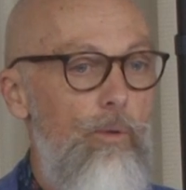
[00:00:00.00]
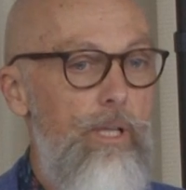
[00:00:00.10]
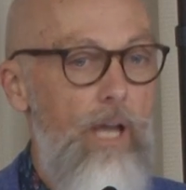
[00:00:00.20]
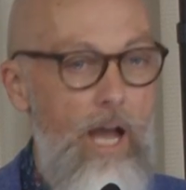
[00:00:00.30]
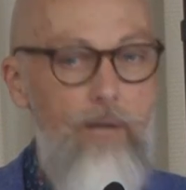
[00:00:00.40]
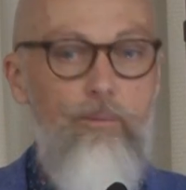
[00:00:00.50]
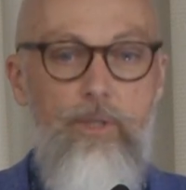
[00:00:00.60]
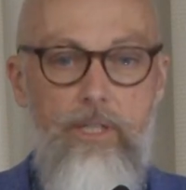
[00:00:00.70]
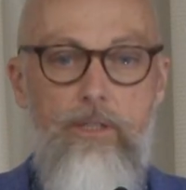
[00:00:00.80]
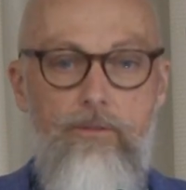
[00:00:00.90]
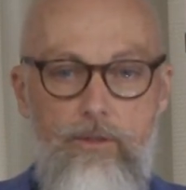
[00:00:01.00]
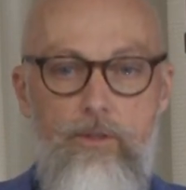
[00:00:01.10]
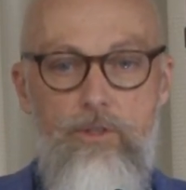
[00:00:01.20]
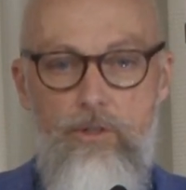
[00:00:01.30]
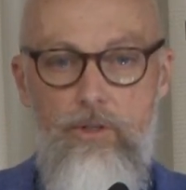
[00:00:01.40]
We can't predict the
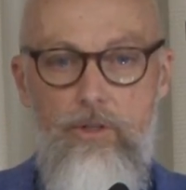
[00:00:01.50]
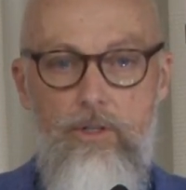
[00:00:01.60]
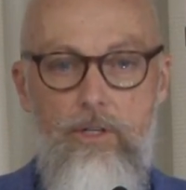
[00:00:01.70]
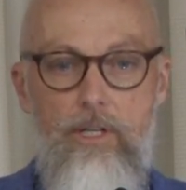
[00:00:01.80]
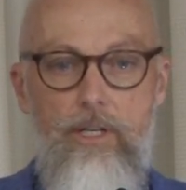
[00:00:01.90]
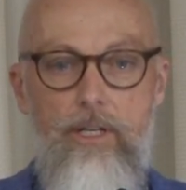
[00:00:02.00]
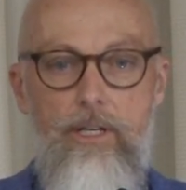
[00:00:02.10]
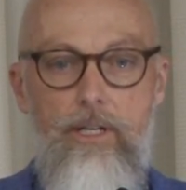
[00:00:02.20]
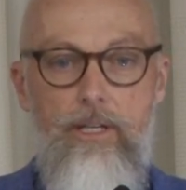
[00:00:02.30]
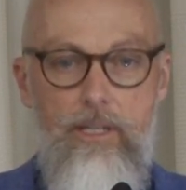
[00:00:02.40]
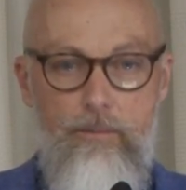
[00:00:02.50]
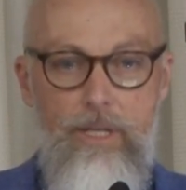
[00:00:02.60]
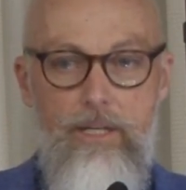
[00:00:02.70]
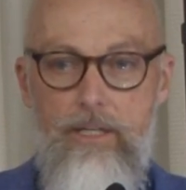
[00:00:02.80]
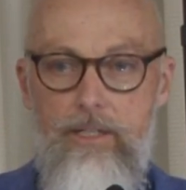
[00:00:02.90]
future in the
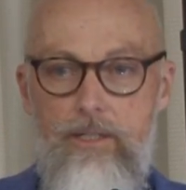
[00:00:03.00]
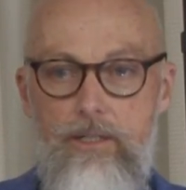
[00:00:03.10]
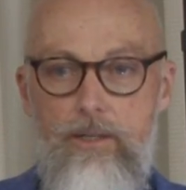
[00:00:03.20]
immediate,